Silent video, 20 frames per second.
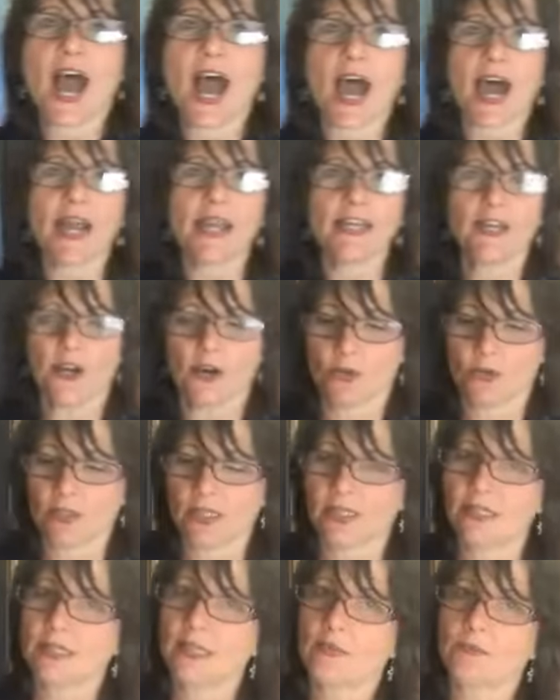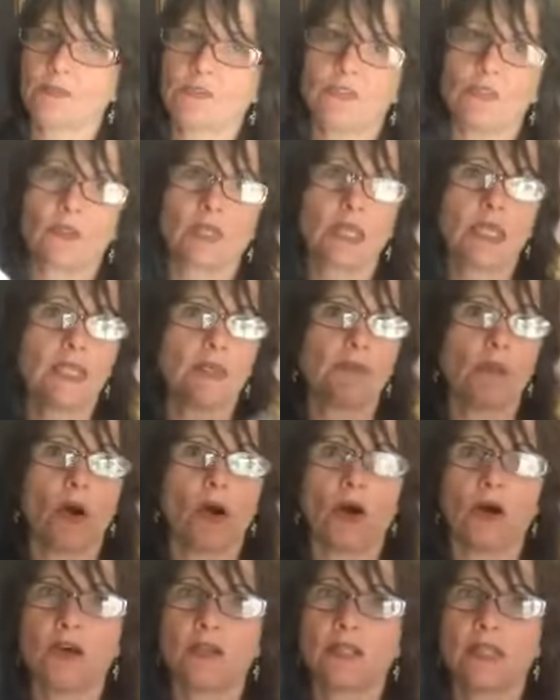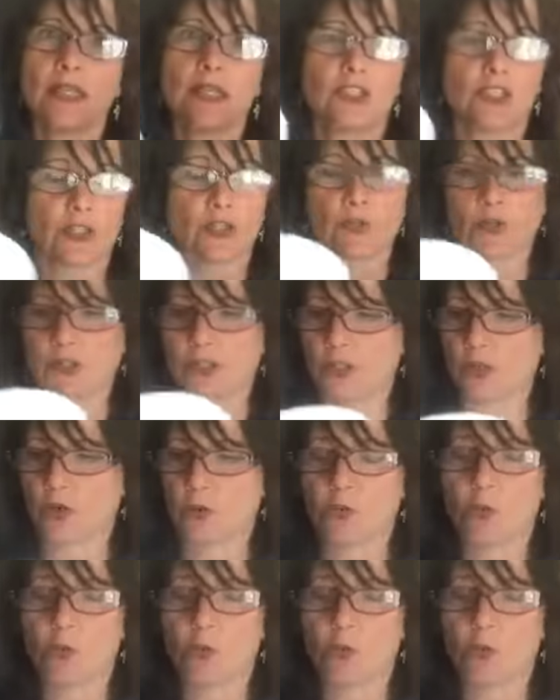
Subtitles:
I know that some of you keep all these, you know,